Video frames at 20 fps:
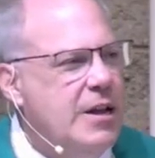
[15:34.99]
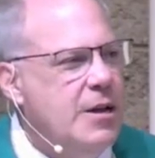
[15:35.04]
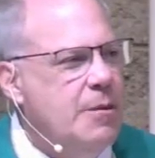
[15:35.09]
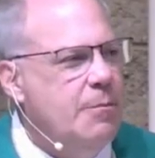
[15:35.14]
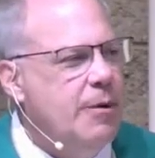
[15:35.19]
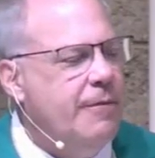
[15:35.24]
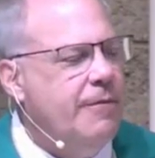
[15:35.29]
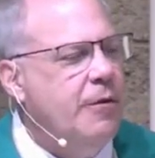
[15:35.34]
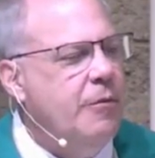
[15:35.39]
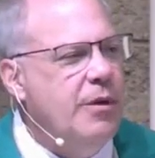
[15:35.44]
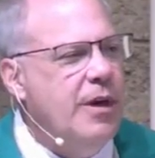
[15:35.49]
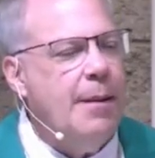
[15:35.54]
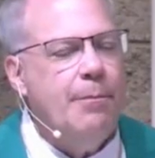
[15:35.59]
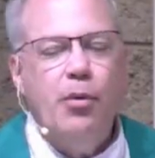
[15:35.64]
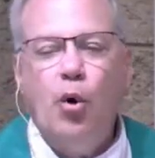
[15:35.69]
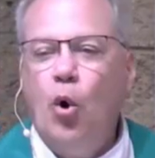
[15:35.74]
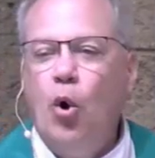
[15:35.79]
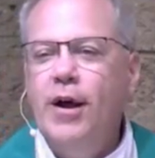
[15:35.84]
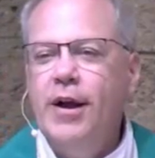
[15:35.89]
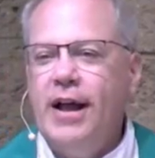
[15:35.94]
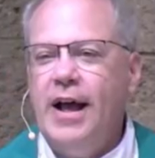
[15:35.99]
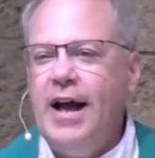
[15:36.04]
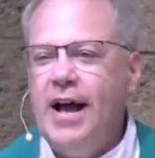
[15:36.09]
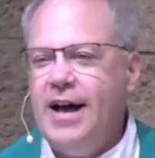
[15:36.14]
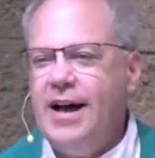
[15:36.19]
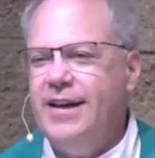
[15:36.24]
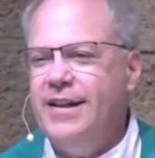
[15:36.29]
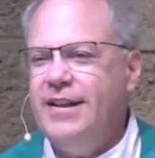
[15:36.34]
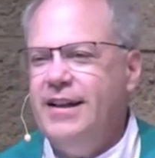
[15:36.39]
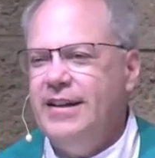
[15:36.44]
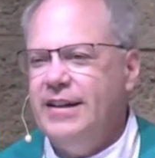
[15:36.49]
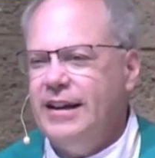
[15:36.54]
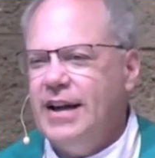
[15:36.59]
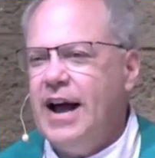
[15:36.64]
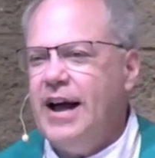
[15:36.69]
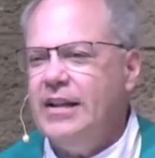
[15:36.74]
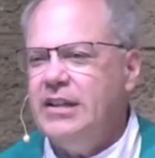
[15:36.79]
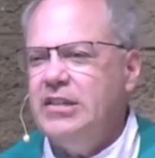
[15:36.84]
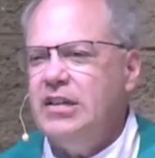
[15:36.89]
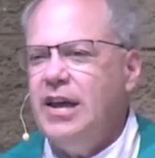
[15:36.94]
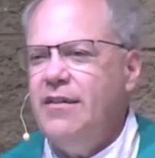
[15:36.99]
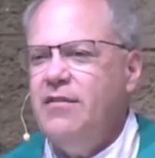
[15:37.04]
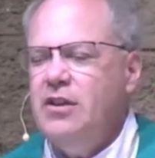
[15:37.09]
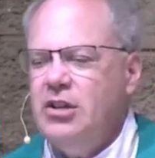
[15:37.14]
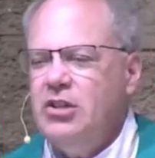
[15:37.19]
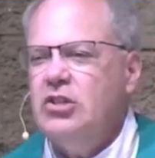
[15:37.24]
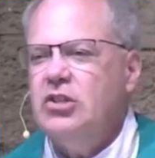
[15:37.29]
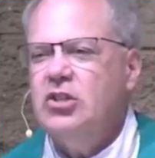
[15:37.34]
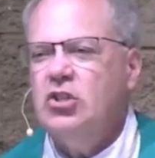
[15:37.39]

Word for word: but from that point on, God has given us